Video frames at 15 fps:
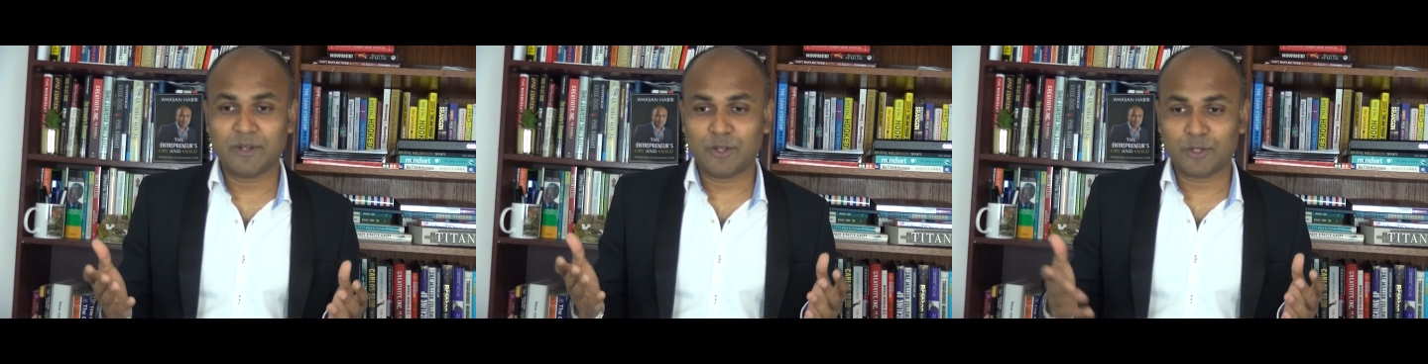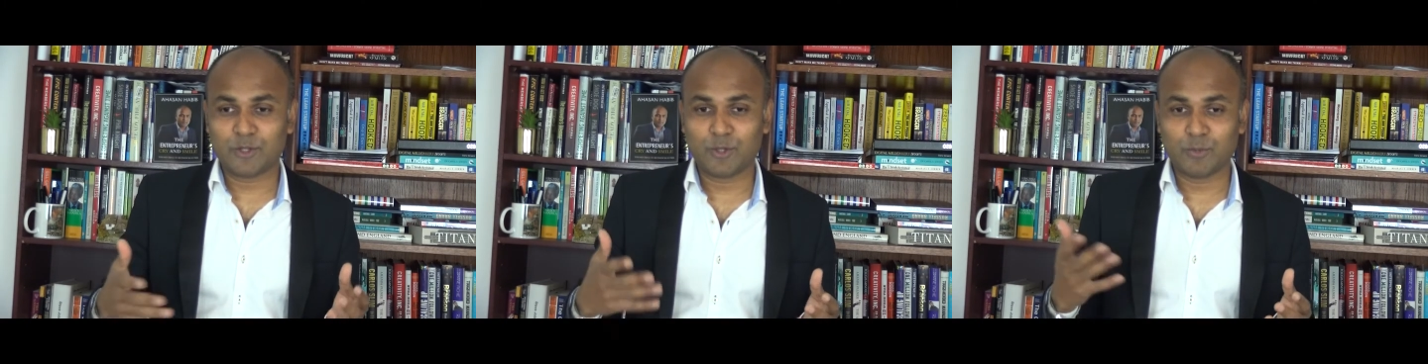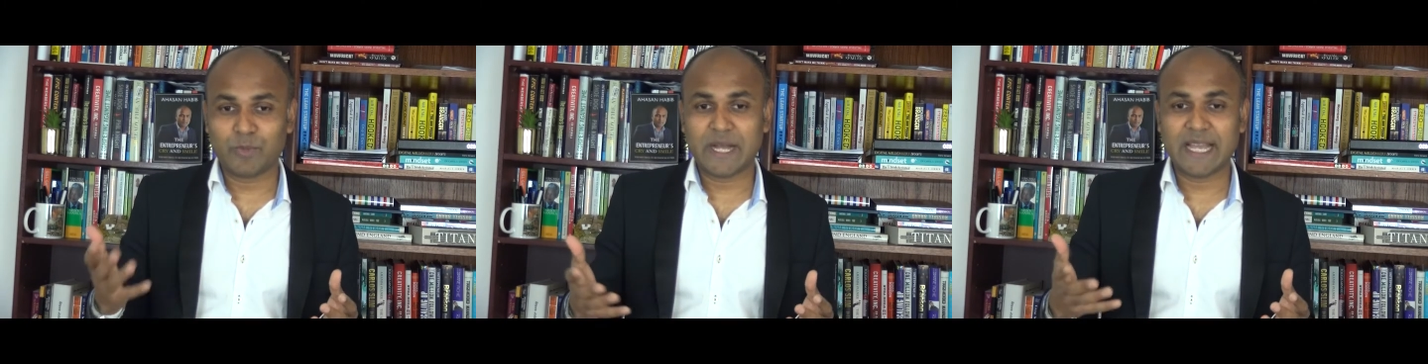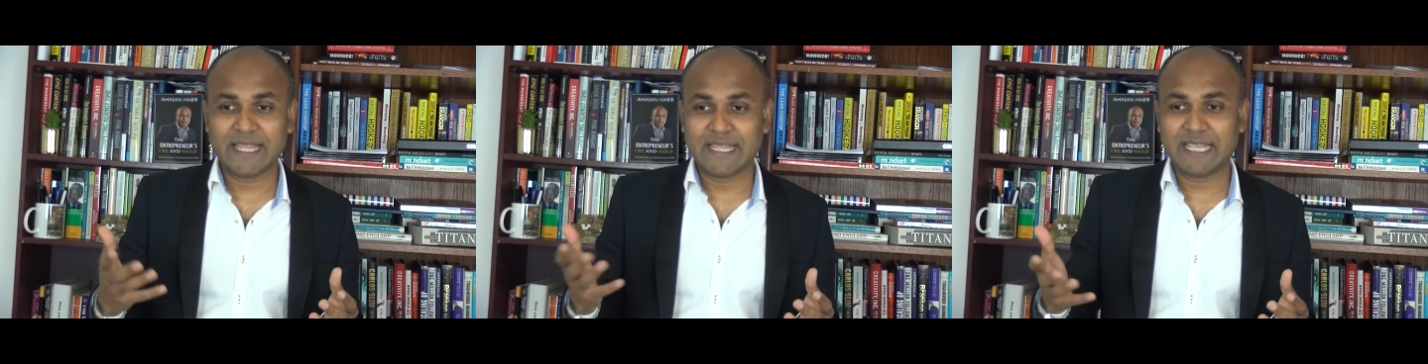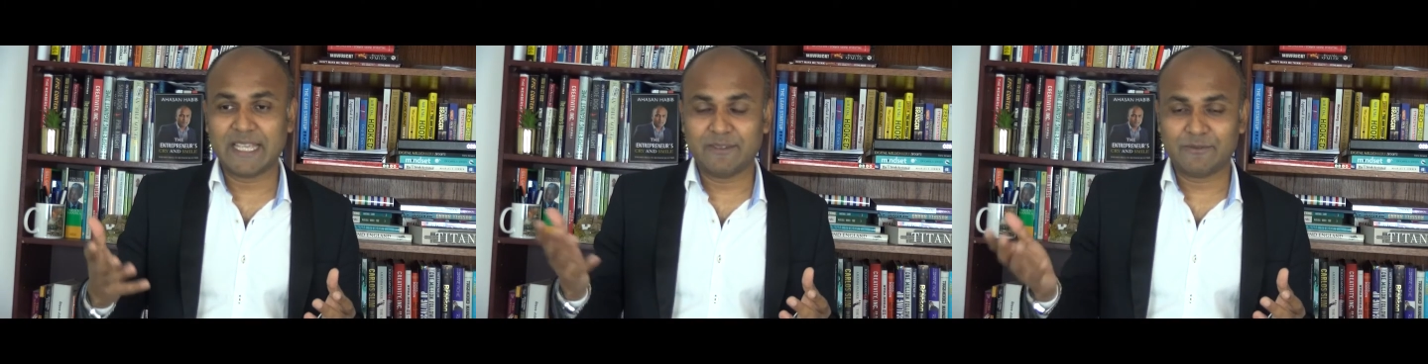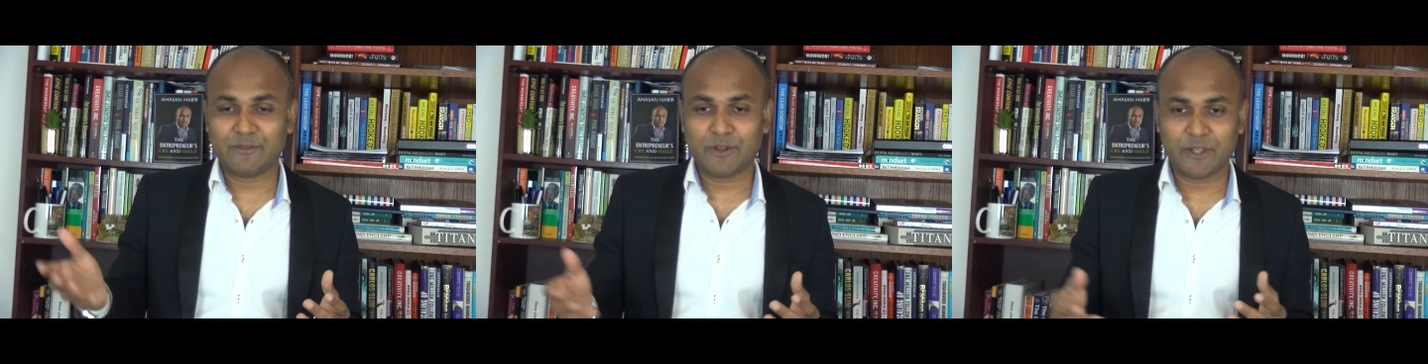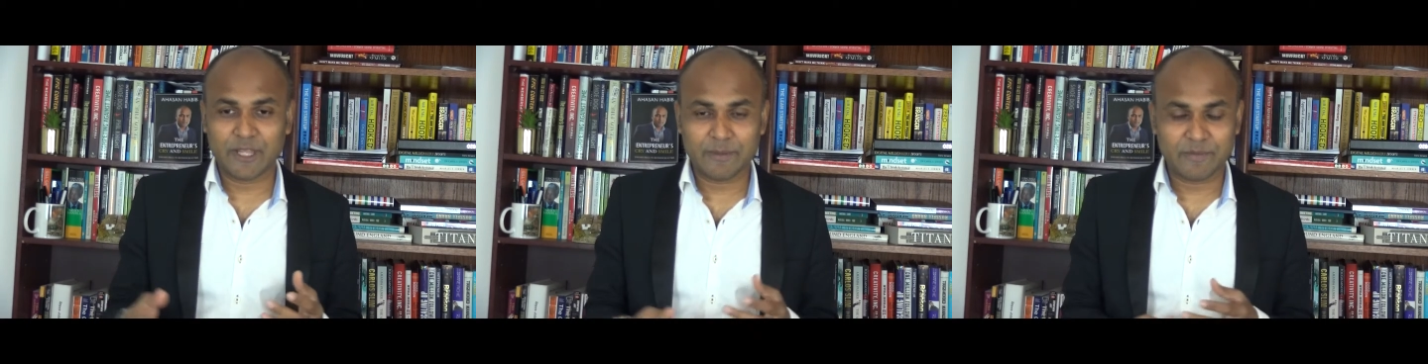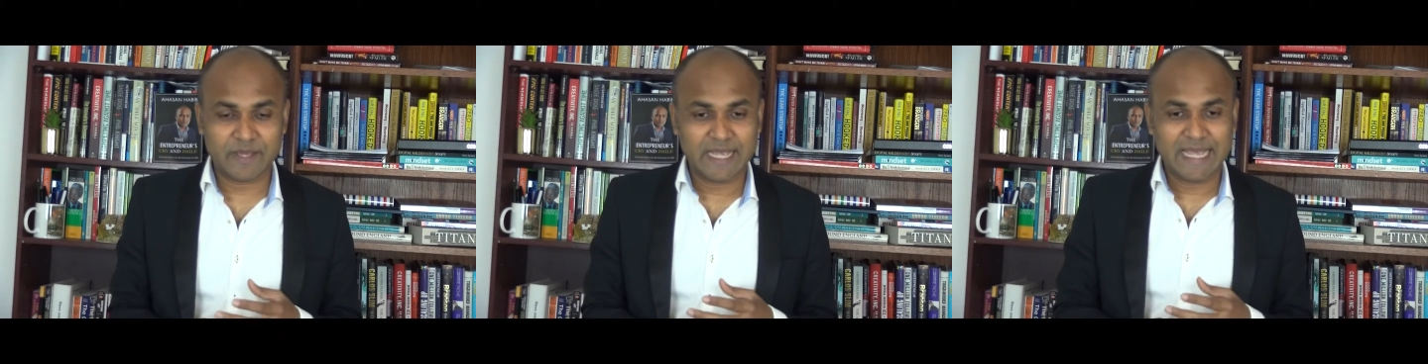not to buy the gift for
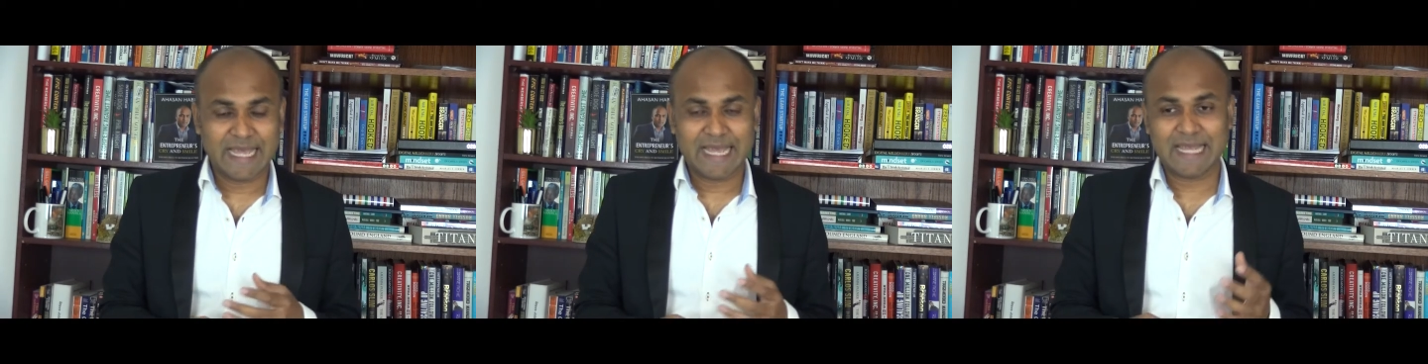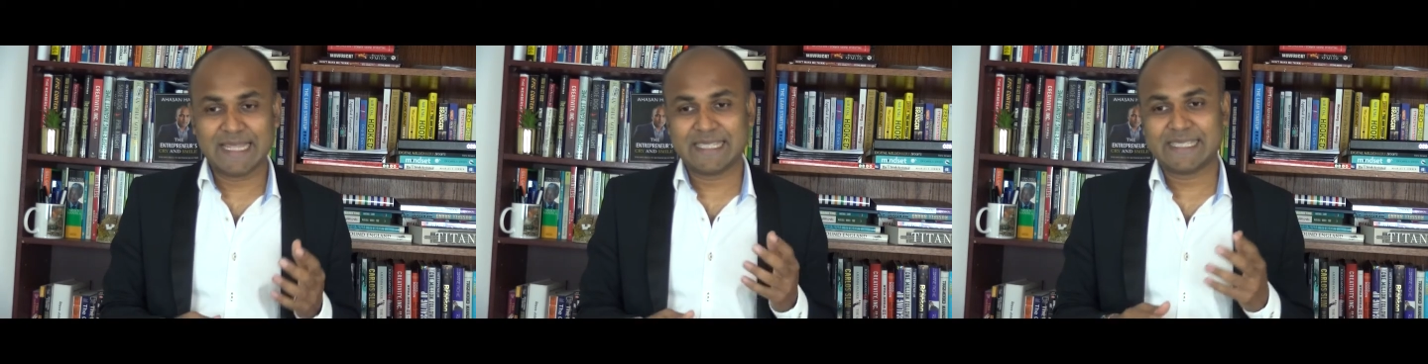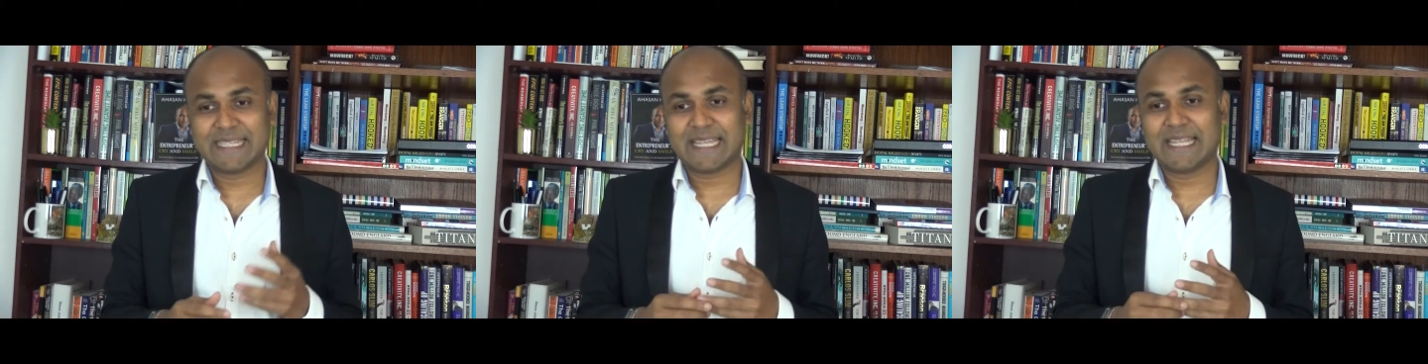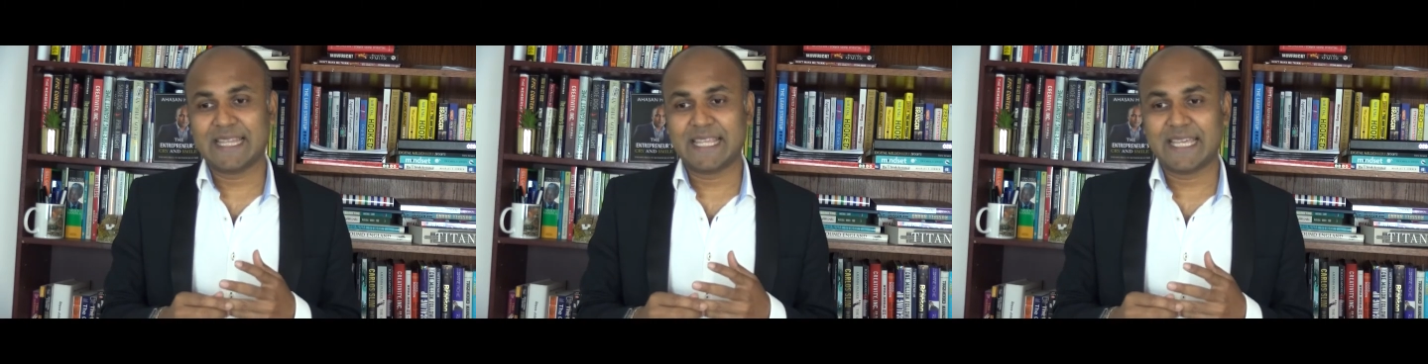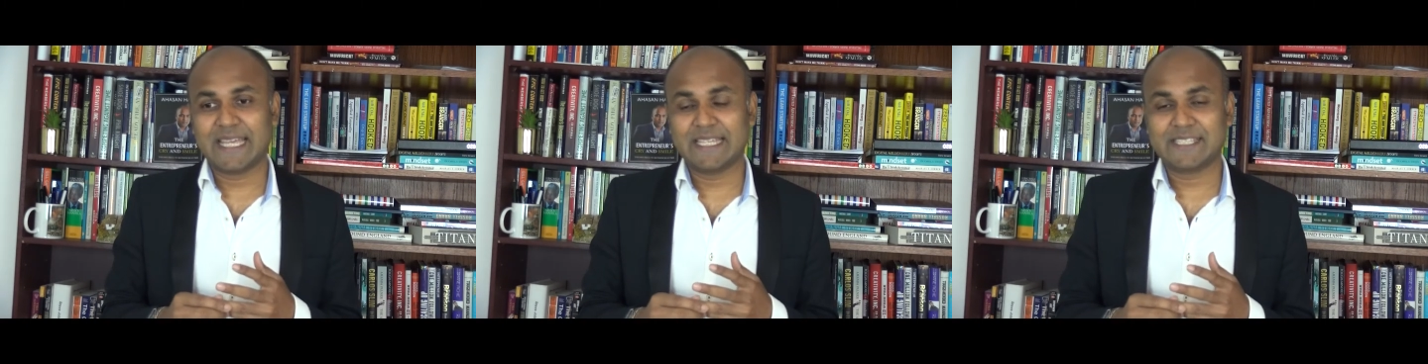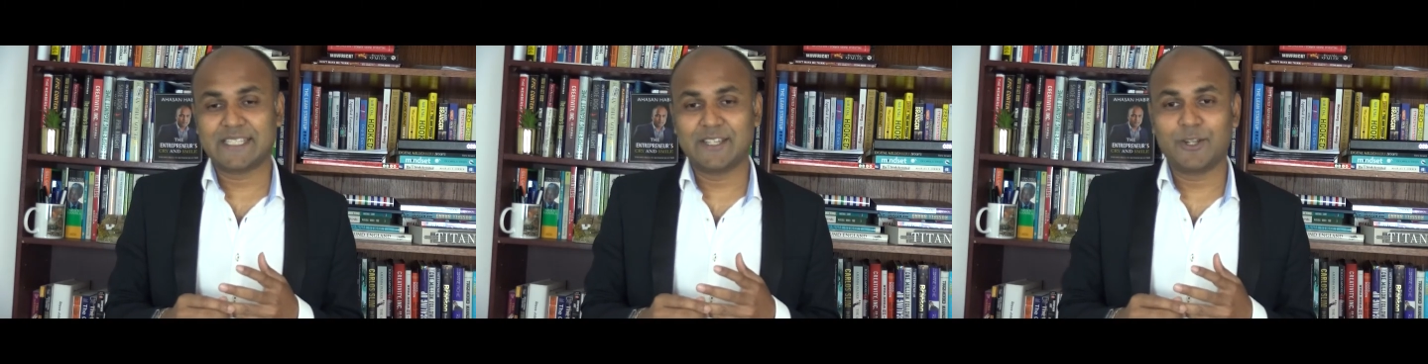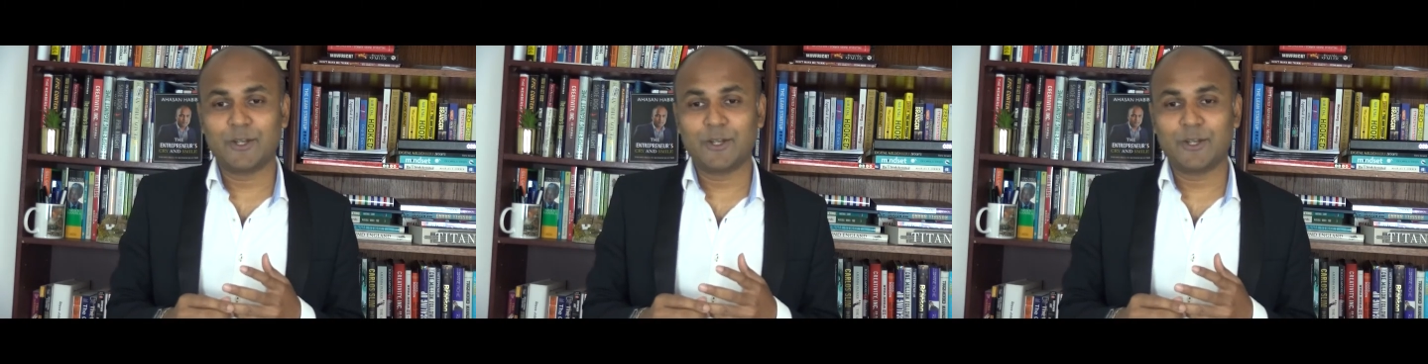them. And the second thing is,